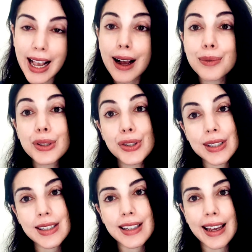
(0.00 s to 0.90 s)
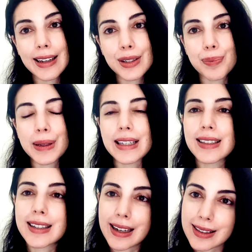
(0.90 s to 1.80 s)
I would just say to please
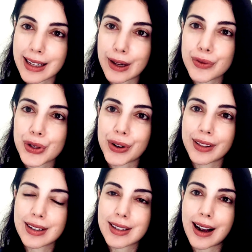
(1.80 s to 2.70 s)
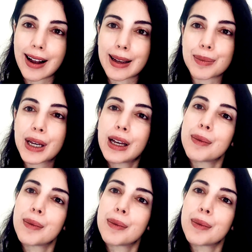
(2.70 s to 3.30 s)
stay safe during this time.